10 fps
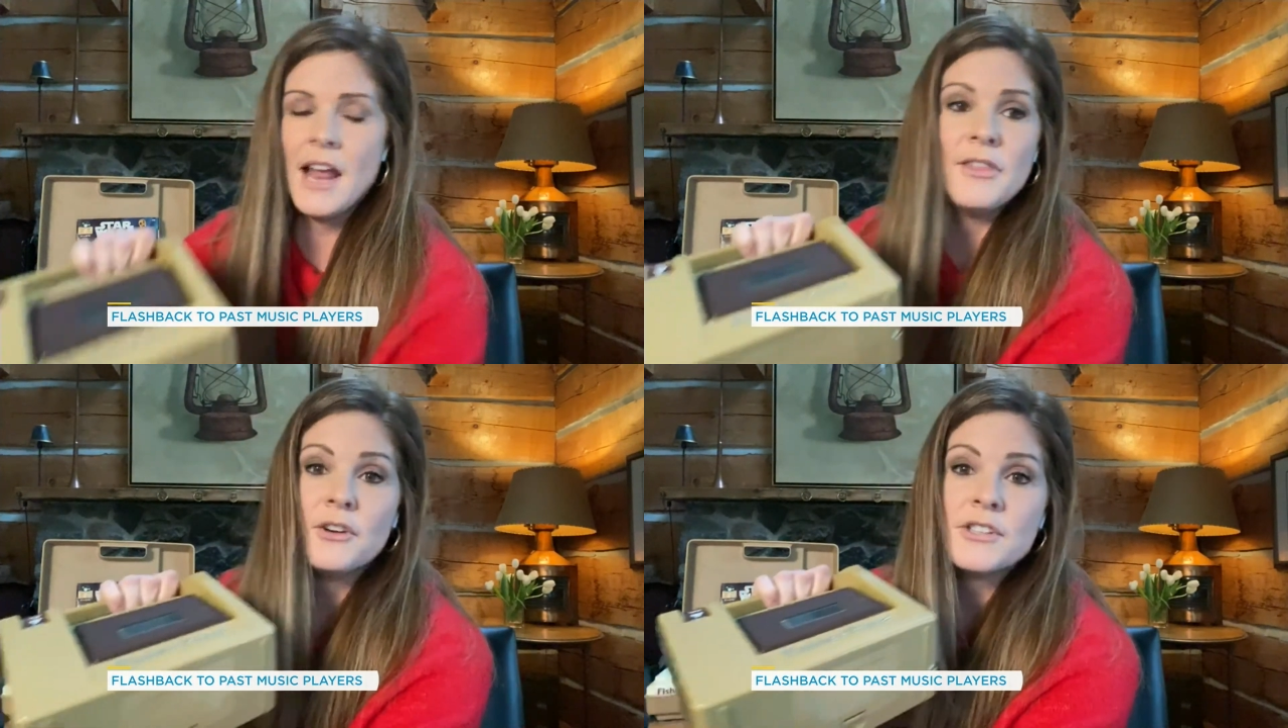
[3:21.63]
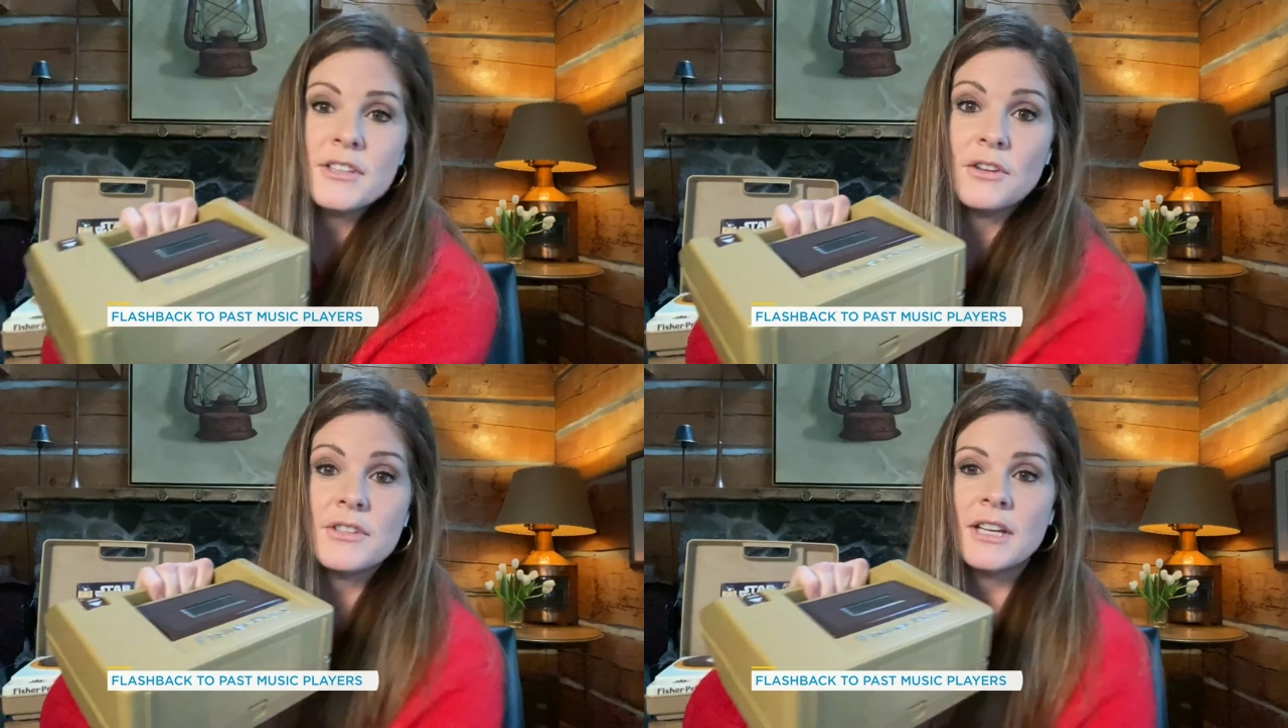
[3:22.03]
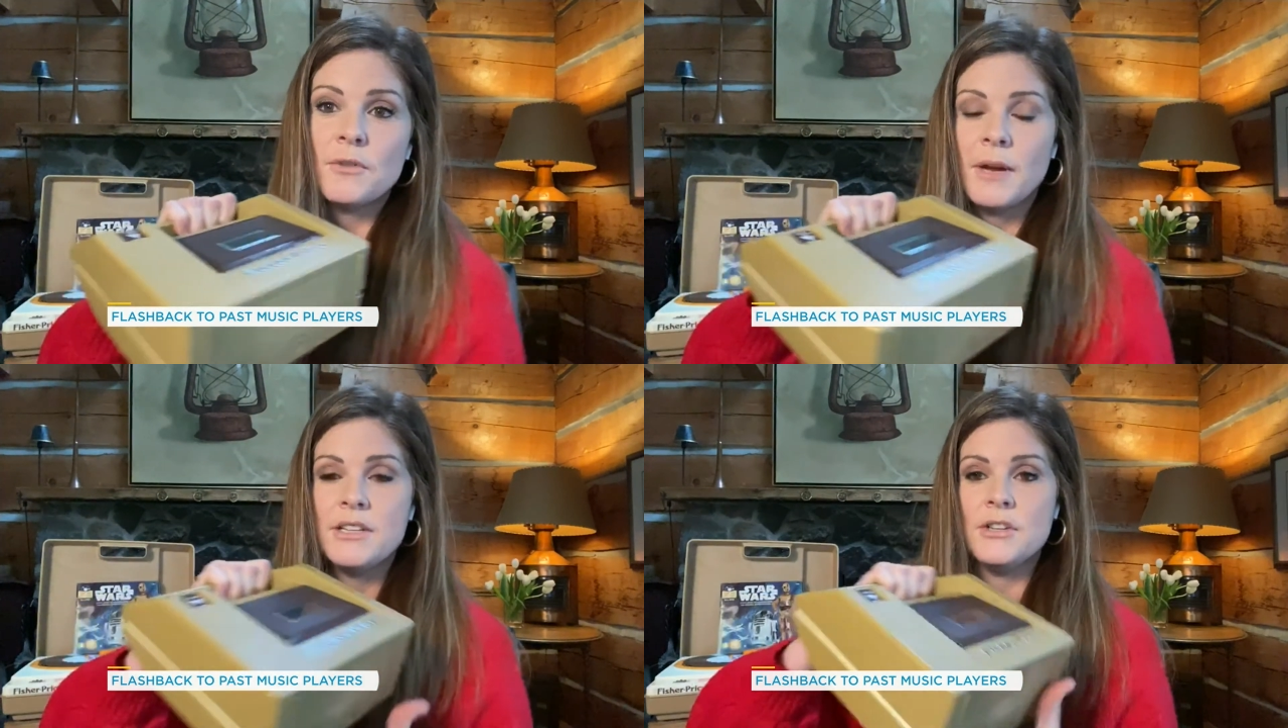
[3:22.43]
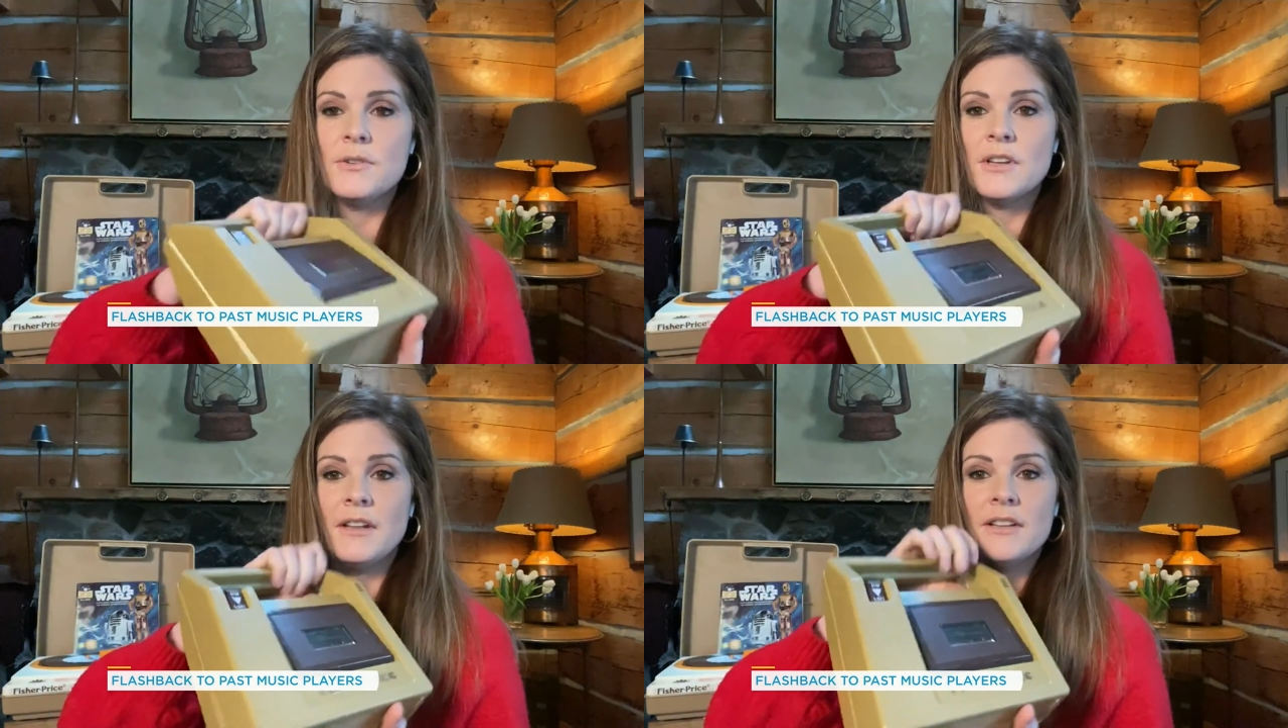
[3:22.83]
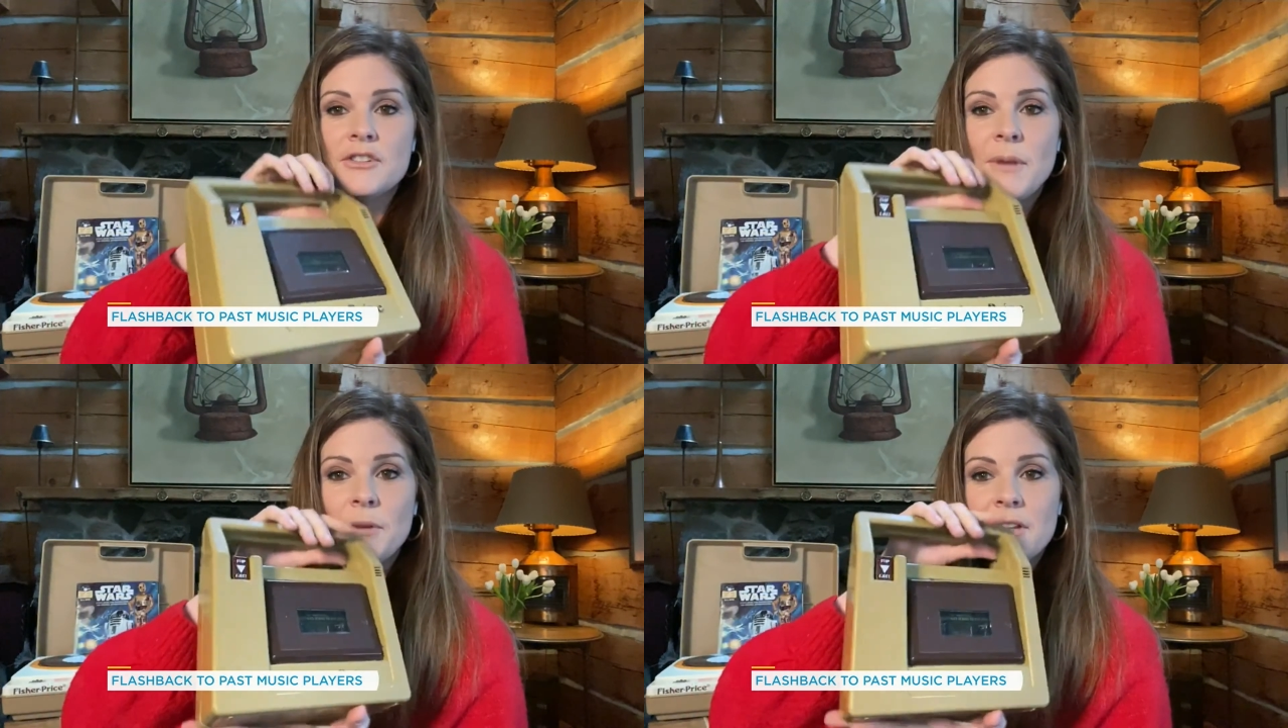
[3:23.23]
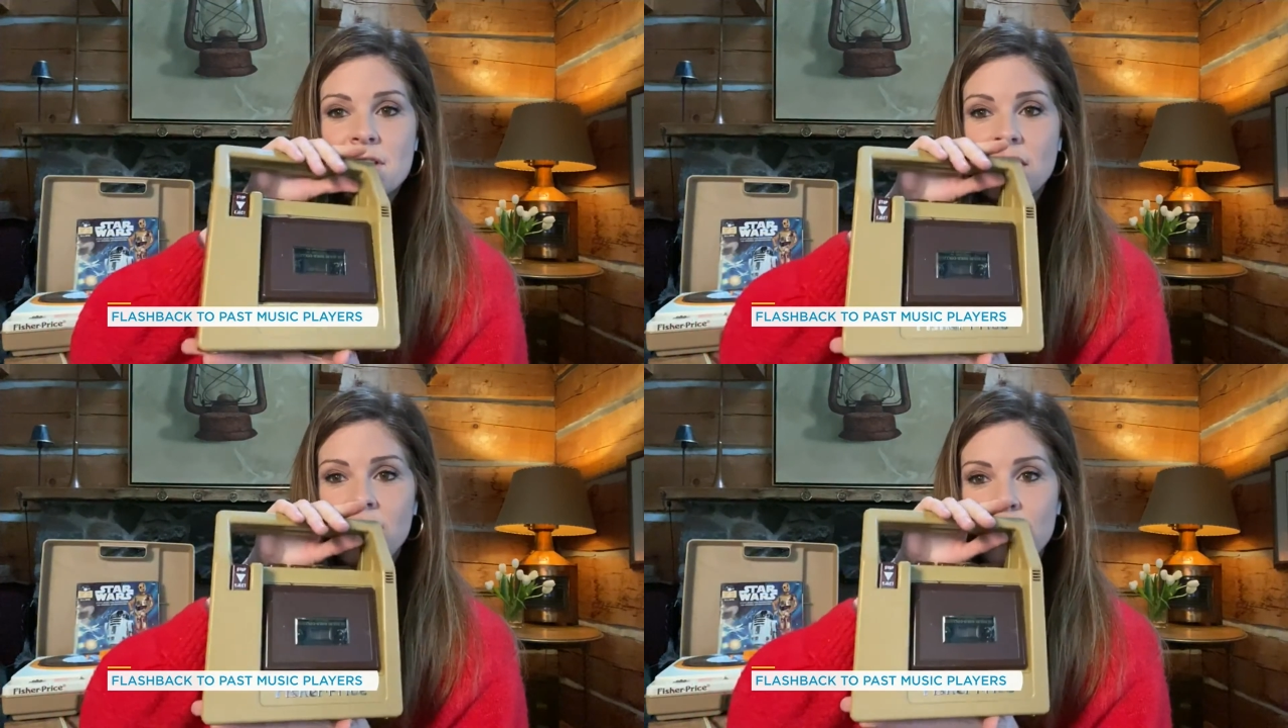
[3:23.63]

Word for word: And there's there's like great tunes on this. Do you remember this thing?